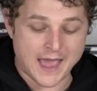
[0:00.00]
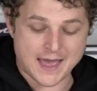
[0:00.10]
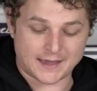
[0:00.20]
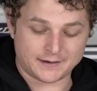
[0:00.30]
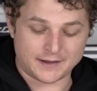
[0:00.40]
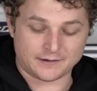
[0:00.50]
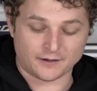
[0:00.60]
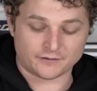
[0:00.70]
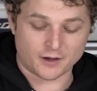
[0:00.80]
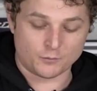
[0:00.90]
and it
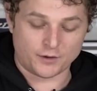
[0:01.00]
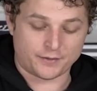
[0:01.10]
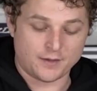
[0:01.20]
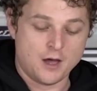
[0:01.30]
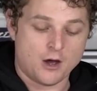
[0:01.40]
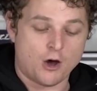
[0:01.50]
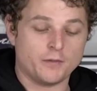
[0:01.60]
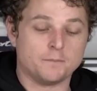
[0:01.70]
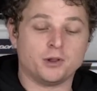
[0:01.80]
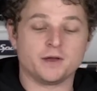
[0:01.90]
does come with
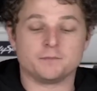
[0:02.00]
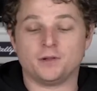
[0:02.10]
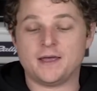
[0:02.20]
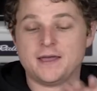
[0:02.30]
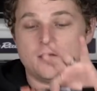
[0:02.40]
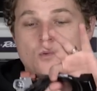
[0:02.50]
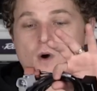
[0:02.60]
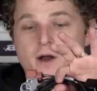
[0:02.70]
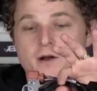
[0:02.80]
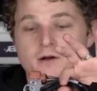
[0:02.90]
all the plug and play
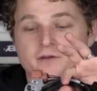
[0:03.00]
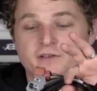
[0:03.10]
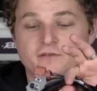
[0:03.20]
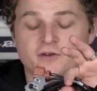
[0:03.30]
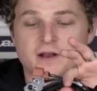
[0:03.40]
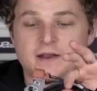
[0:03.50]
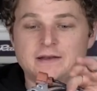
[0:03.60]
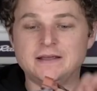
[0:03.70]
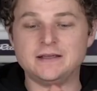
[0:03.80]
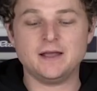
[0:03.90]
wiring harnesses you're gonna
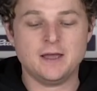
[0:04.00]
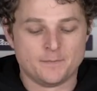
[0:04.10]
need,